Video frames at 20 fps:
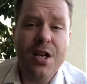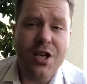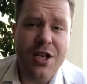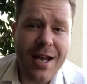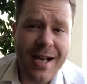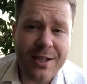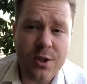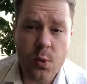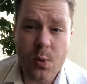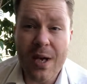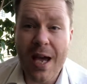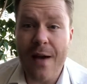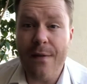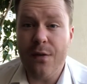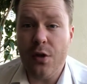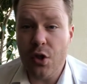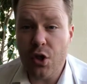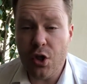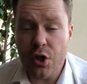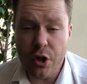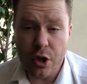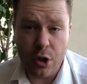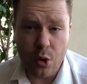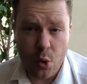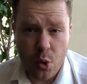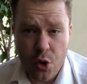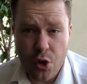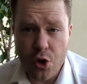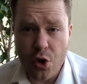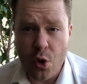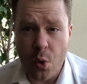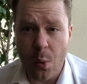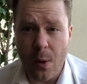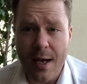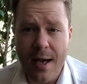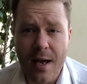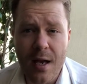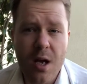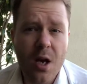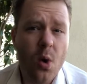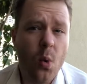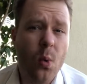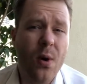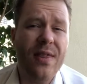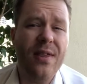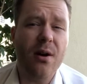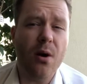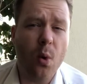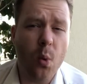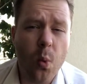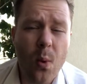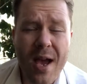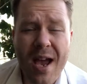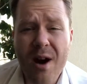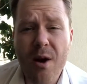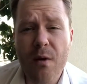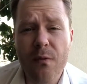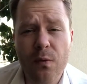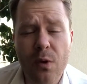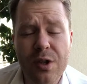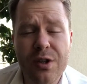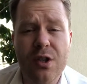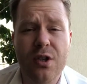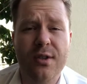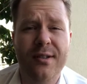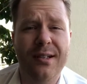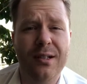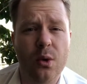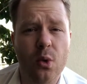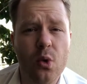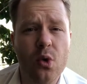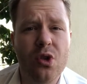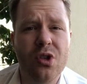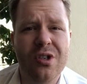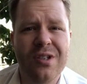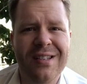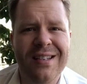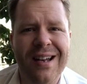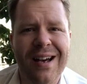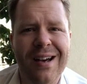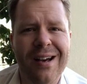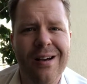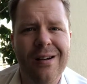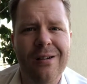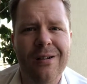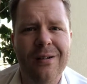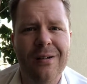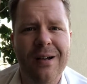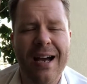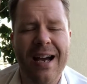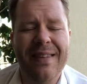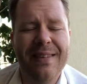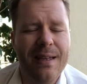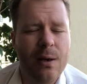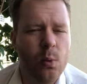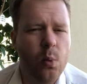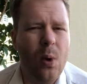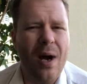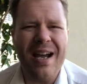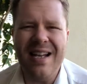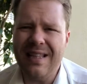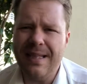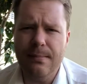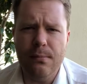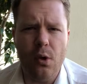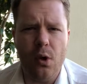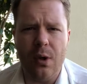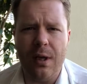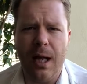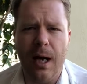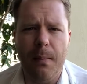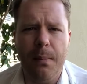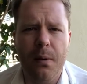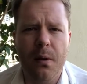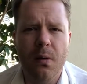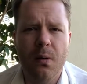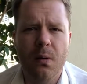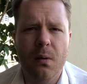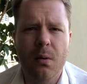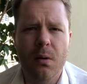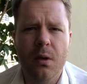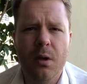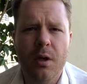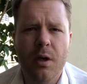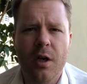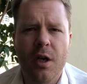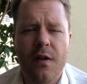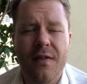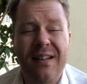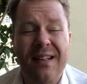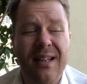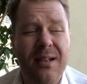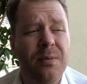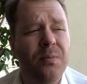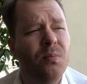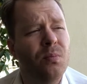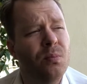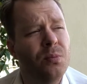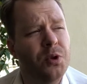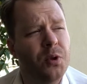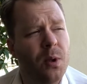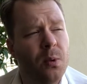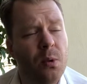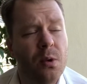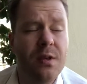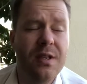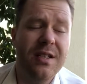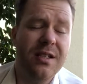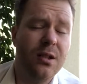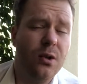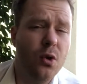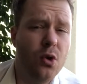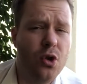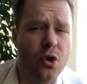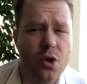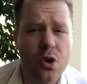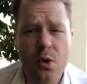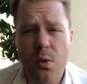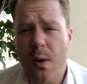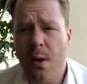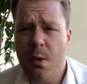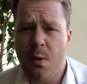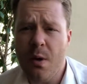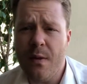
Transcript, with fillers: Next, we have solution aware, where they're aware of what the solutions are, and they're weighing them all up. They're like, do I want this solution? Do I